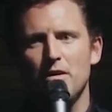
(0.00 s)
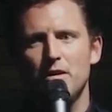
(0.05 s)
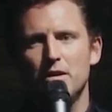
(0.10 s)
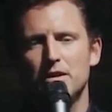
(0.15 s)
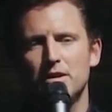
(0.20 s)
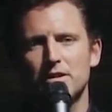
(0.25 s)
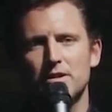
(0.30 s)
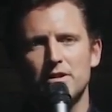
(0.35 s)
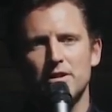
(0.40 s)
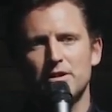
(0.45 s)

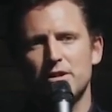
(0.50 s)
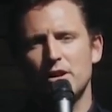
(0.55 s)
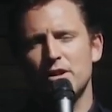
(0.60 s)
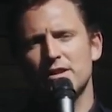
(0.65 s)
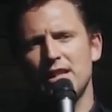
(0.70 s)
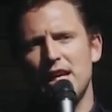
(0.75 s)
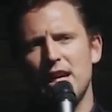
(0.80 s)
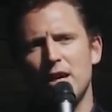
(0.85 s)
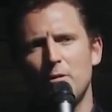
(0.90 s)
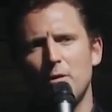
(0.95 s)
So it turns out
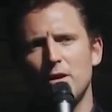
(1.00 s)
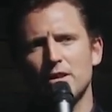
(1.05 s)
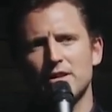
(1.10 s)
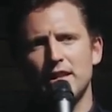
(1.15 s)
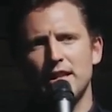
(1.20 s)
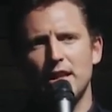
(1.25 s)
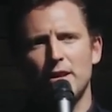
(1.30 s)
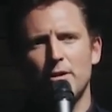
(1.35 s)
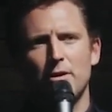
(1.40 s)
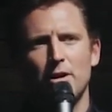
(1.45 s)
I wasn't a
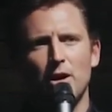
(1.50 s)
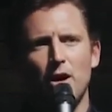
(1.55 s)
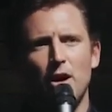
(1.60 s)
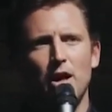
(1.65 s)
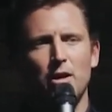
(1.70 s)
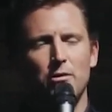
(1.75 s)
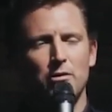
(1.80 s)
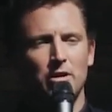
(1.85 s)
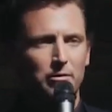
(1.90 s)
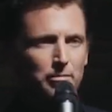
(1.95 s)
hero at all. I
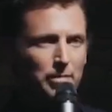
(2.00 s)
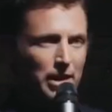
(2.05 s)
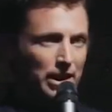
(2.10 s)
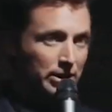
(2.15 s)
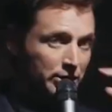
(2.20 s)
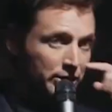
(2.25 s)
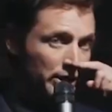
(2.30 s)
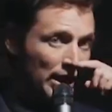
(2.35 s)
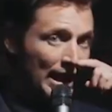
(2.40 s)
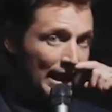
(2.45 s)
would have been a
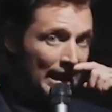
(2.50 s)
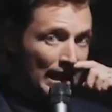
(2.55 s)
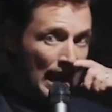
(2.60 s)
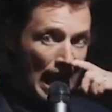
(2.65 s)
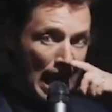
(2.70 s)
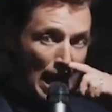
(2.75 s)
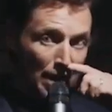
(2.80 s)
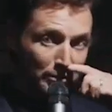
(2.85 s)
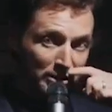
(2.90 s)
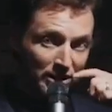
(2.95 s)
giant
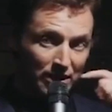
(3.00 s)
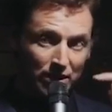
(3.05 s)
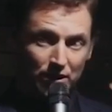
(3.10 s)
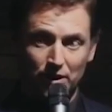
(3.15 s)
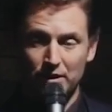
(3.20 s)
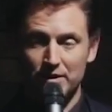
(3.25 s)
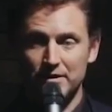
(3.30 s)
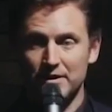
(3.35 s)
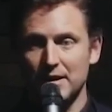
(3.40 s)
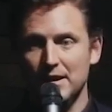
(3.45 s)

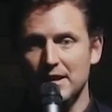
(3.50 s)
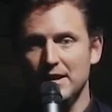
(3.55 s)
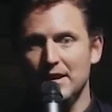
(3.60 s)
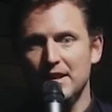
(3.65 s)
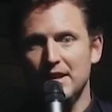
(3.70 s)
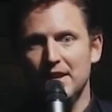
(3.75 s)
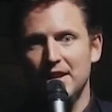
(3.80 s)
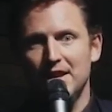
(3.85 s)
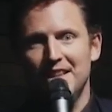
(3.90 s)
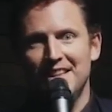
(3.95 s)
obstacle.
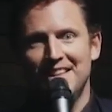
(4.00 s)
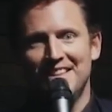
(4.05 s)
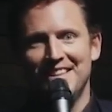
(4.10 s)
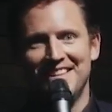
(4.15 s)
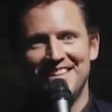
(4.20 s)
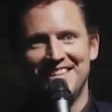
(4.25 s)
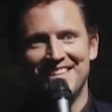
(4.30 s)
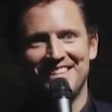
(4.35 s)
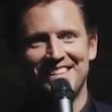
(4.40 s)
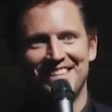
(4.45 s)

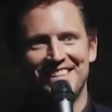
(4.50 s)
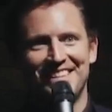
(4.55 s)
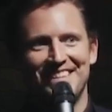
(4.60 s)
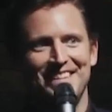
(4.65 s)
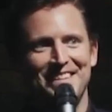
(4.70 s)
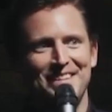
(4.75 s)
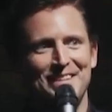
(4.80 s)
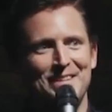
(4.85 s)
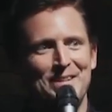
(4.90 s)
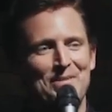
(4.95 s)

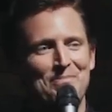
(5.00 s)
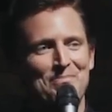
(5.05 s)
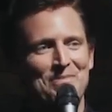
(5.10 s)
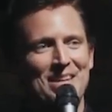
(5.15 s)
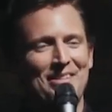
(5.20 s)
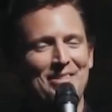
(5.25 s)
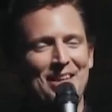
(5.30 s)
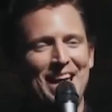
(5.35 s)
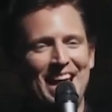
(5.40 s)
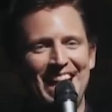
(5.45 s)

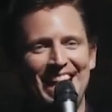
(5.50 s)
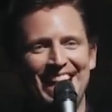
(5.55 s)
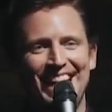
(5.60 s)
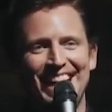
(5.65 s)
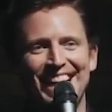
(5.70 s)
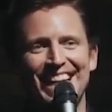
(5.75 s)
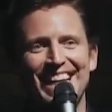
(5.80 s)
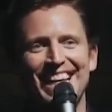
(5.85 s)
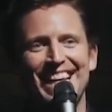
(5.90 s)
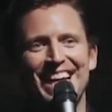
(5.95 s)

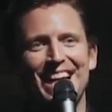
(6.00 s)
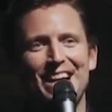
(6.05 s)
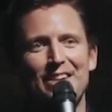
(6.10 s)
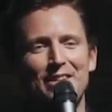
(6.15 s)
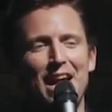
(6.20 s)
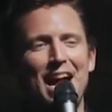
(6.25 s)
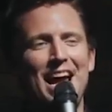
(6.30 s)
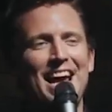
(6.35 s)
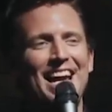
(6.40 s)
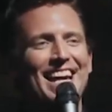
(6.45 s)
if,
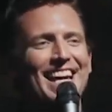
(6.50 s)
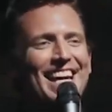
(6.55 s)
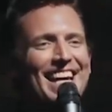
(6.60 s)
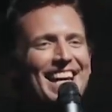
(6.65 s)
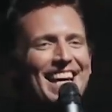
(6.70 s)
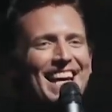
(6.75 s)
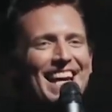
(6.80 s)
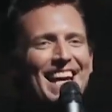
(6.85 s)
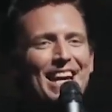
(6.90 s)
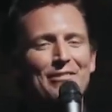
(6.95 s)
if,
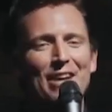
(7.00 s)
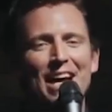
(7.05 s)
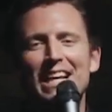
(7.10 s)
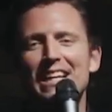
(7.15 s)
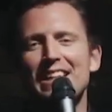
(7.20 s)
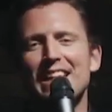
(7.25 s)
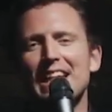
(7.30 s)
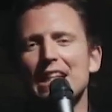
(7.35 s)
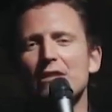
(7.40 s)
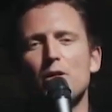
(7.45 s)
if
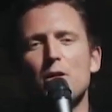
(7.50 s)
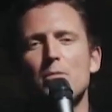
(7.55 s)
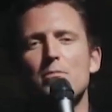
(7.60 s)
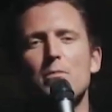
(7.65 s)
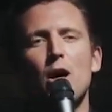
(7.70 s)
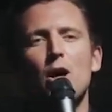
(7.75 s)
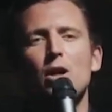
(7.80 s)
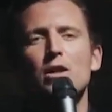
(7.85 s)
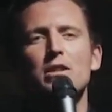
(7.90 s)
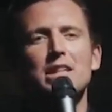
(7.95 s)
anything
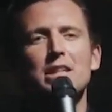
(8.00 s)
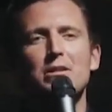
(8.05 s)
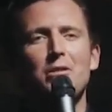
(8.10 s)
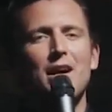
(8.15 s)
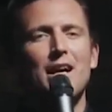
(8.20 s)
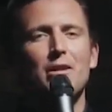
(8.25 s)
remotely went